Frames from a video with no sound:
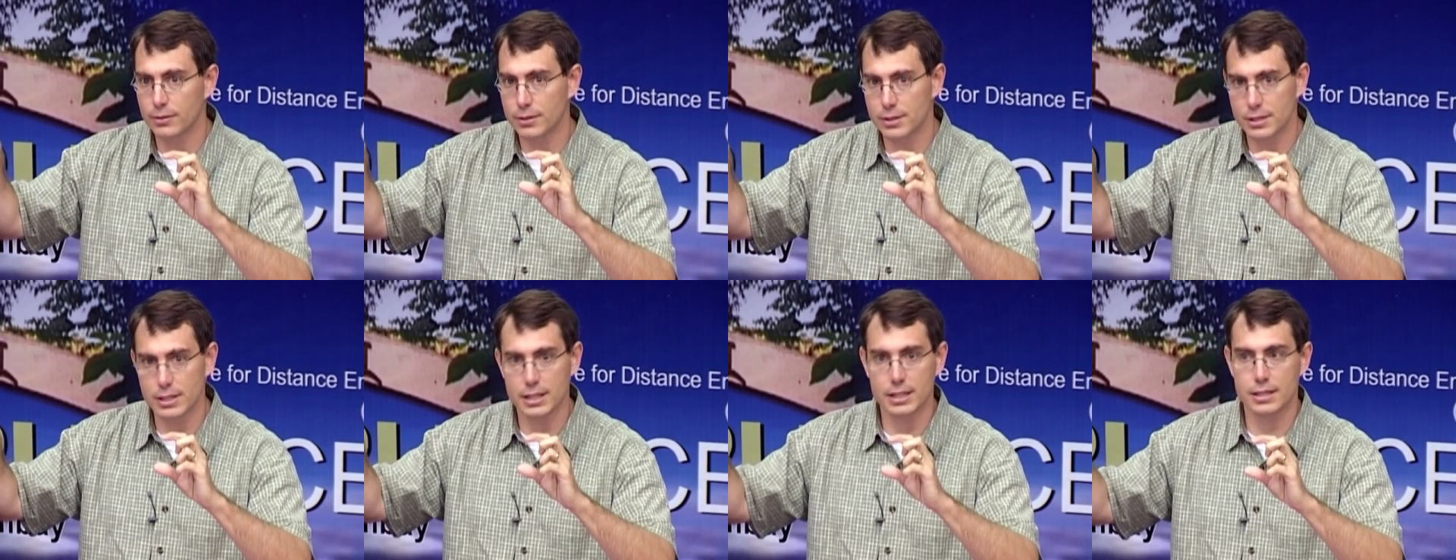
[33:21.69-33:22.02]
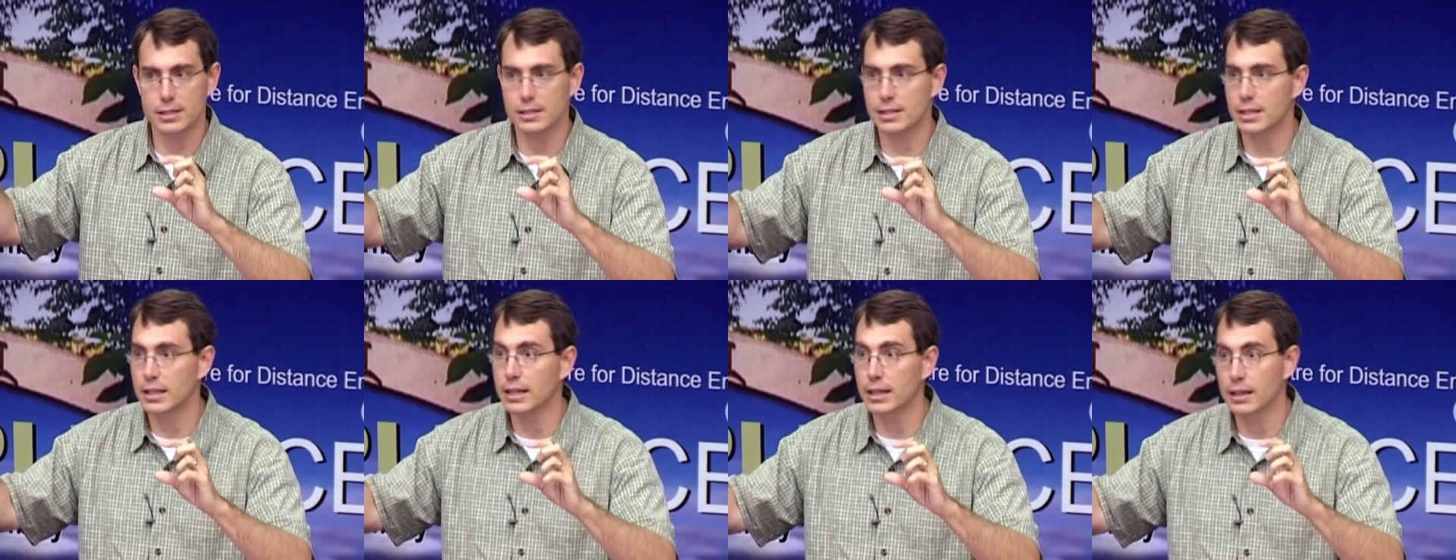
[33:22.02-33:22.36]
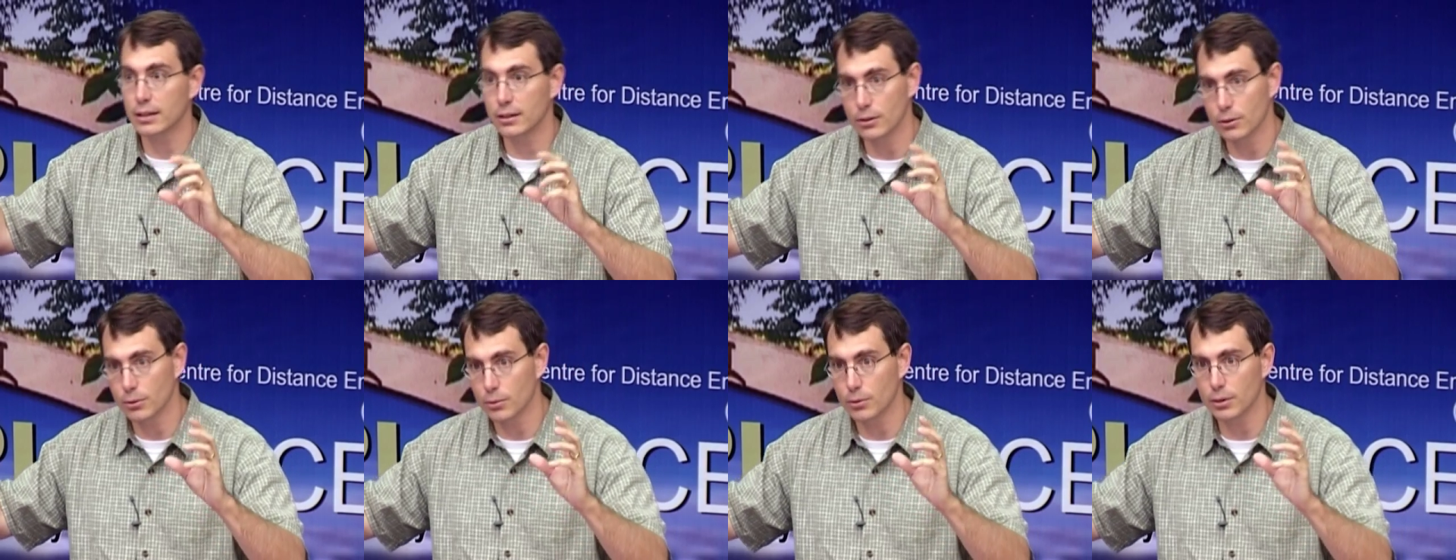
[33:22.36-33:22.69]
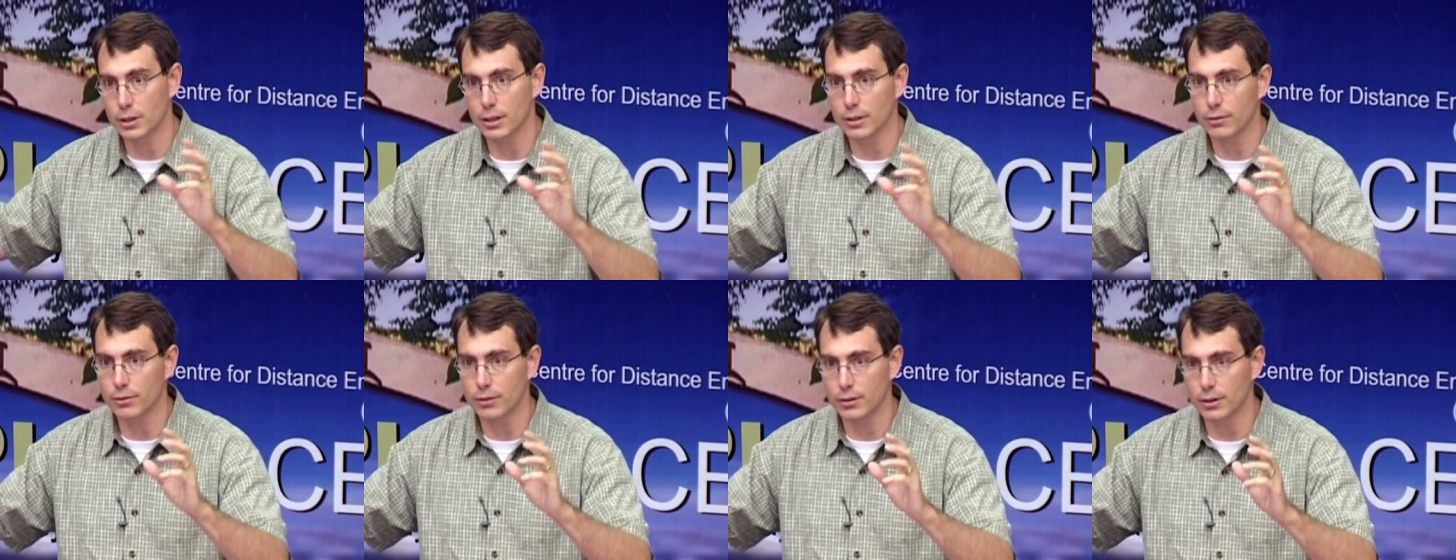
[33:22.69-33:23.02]
16 or
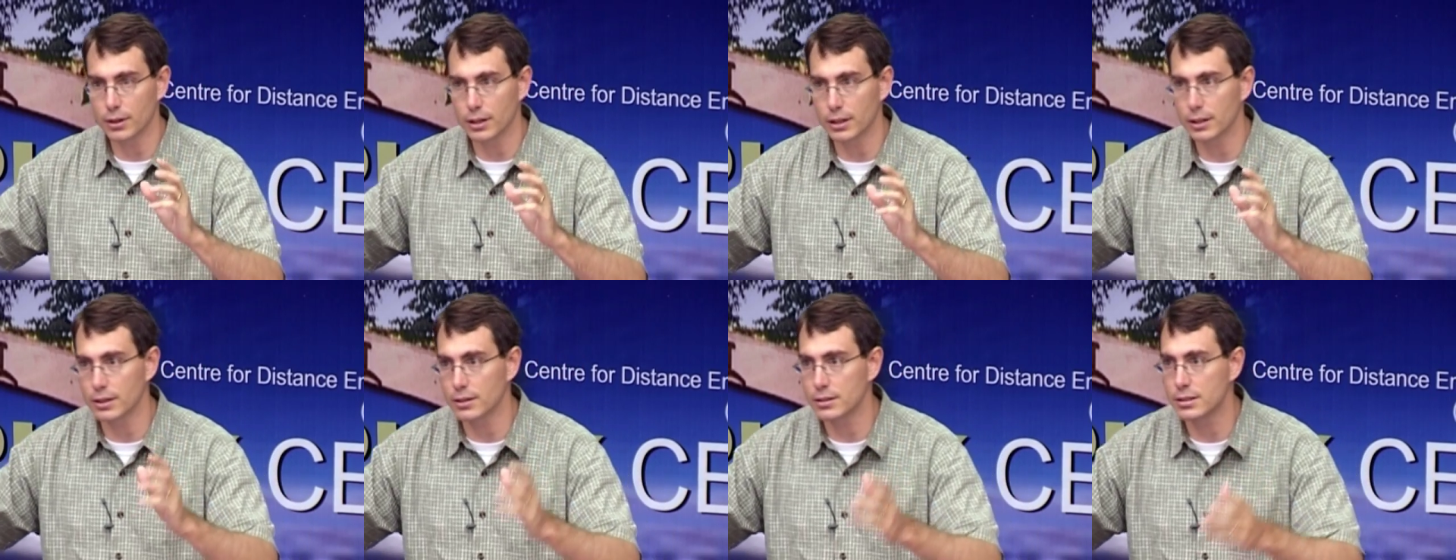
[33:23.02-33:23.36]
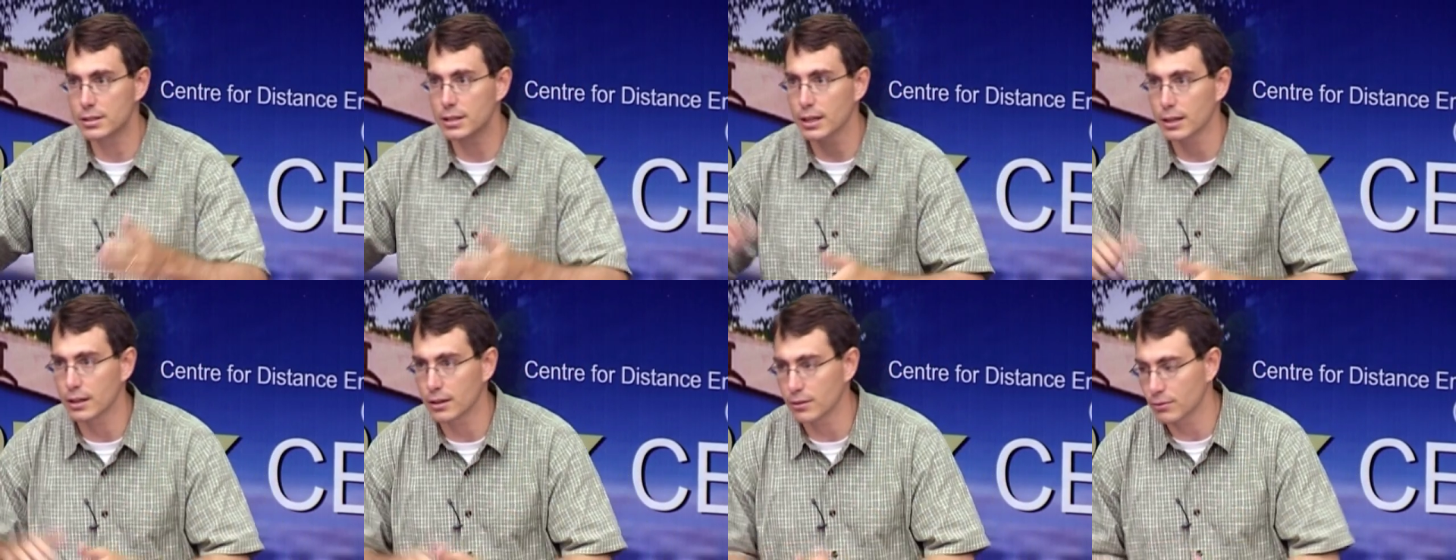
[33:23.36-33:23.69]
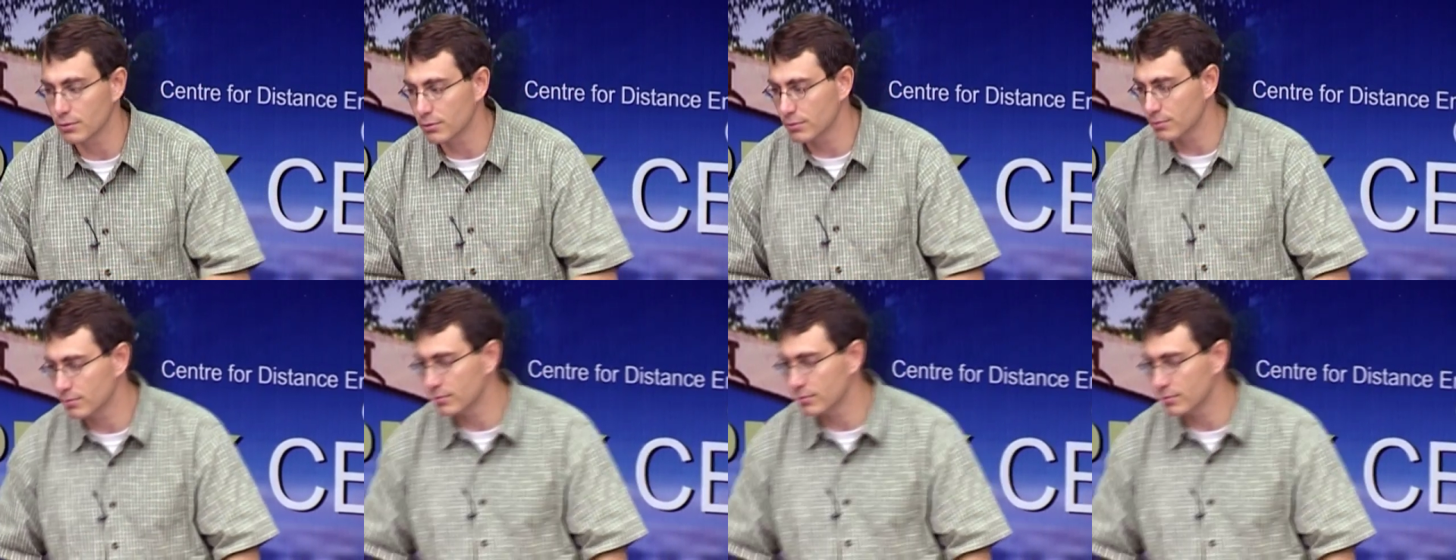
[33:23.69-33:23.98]
whatever it is, negative